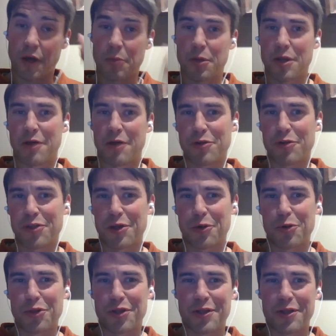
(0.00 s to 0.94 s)
I mean, everything
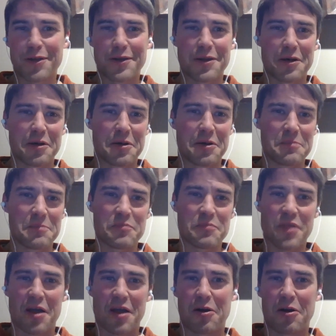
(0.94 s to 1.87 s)
within
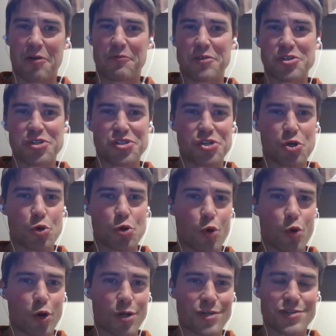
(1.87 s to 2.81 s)
our Vision Zero
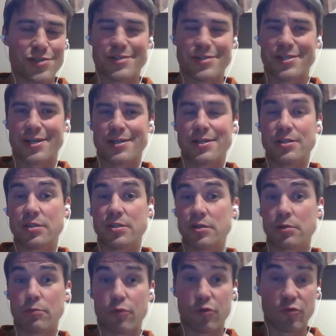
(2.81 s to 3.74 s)
work is intended to
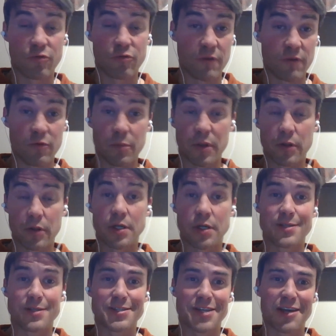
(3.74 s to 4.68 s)
improve
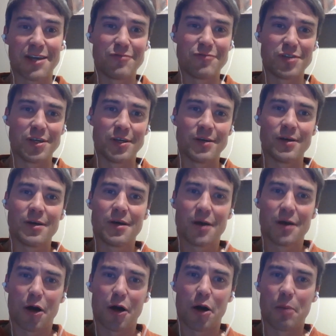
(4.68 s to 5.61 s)
livability and safety.
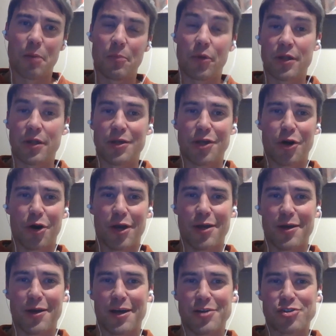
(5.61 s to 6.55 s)
But
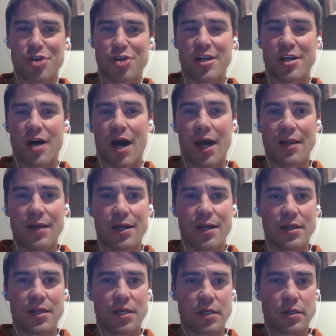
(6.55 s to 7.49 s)
I tried to highlight,
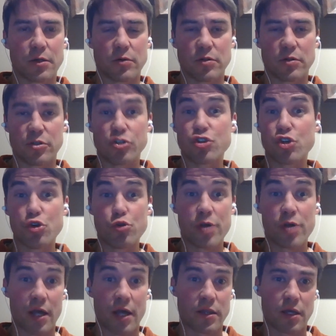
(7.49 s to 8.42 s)
I think, the 2
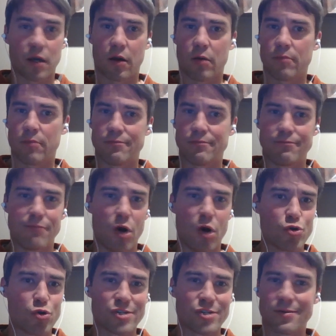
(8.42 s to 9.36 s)
that I think are
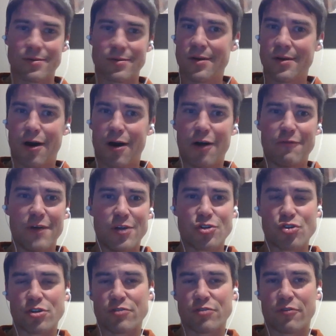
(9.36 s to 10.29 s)
most of
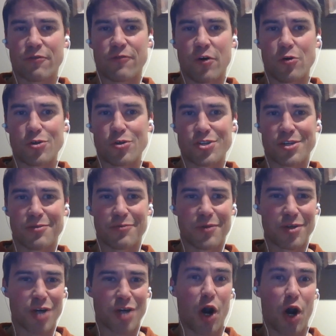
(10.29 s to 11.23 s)
interest for folks and
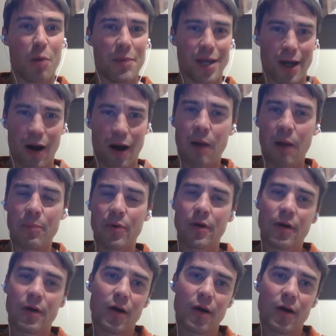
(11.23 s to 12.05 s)
coming up